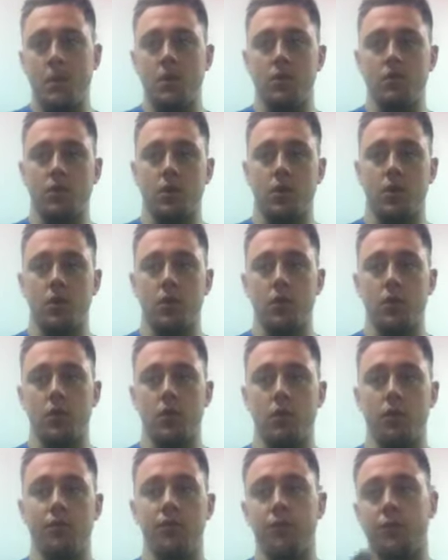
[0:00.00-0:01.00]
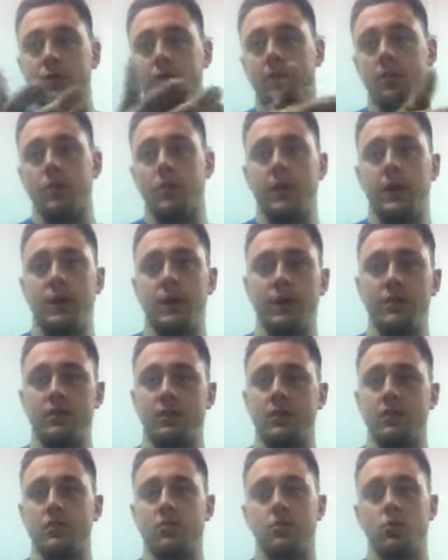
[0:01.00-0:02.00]
So, for instance, we had Liz
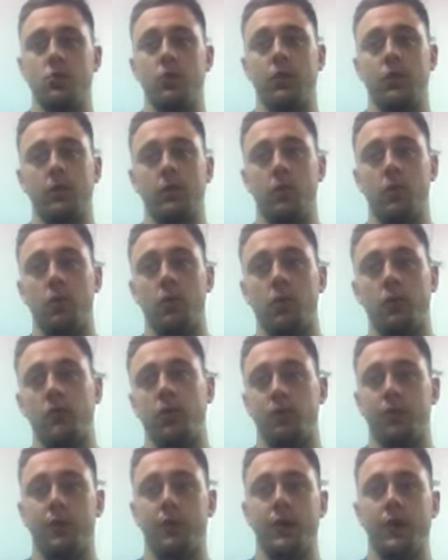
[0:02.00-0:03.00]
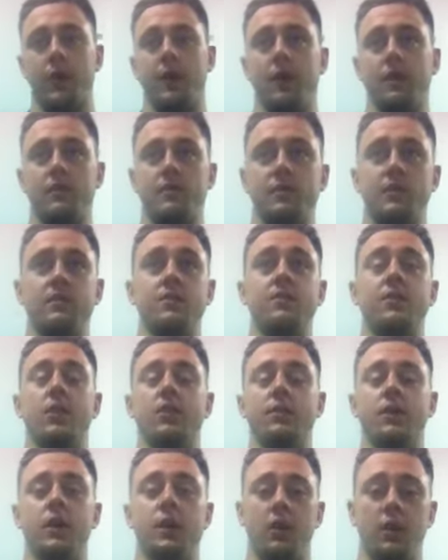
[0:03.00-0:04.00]
in this morning and we worked off
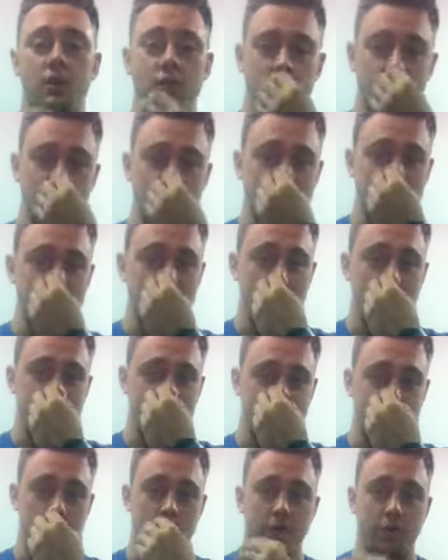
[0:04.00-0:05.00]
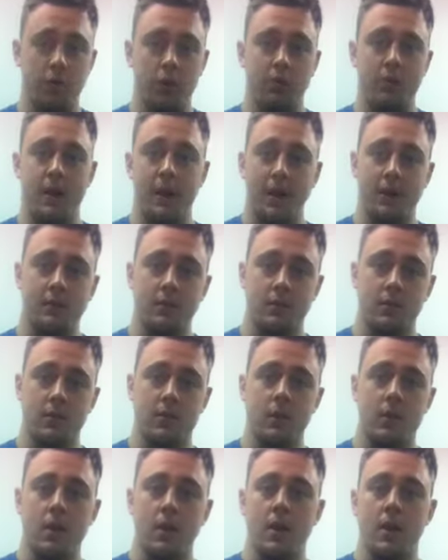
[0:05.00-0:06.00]
65 kilos, which is 90% of her max.
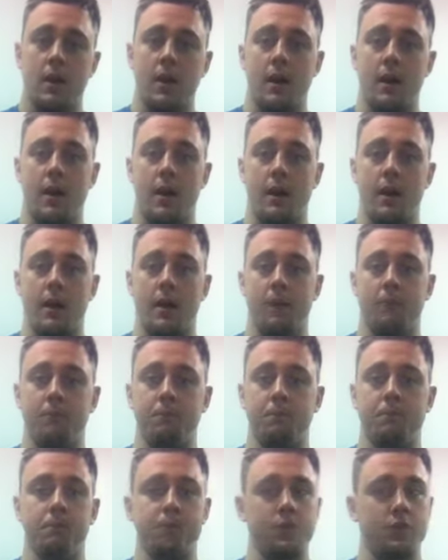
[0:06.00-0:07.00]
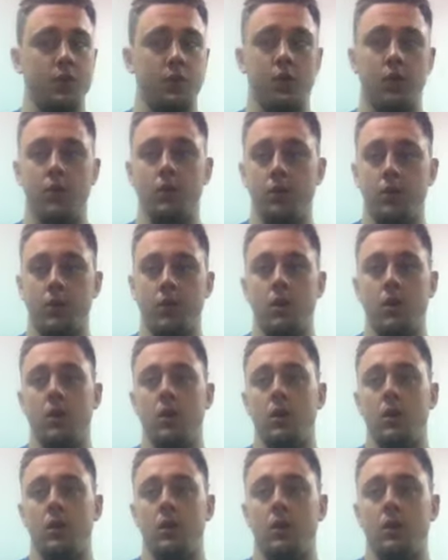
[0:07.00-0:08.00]
So,
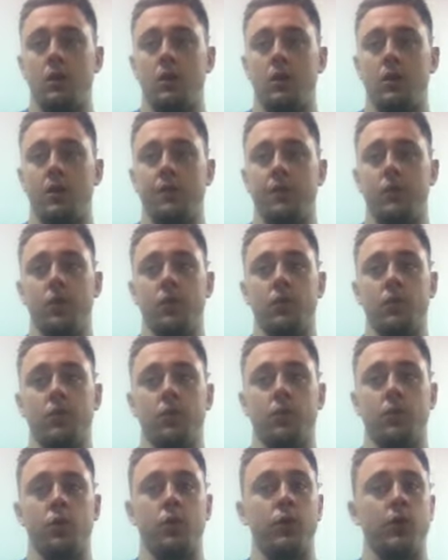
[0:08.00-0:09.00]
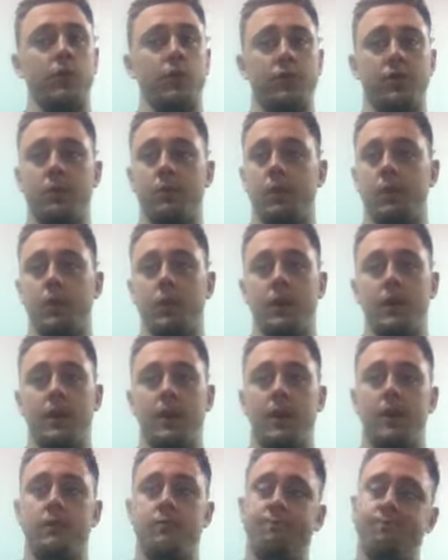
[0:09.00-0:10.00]
if you guys want to work off something like
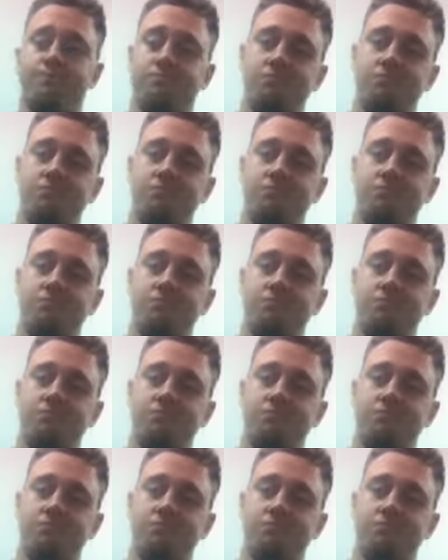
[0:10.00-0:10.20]
that,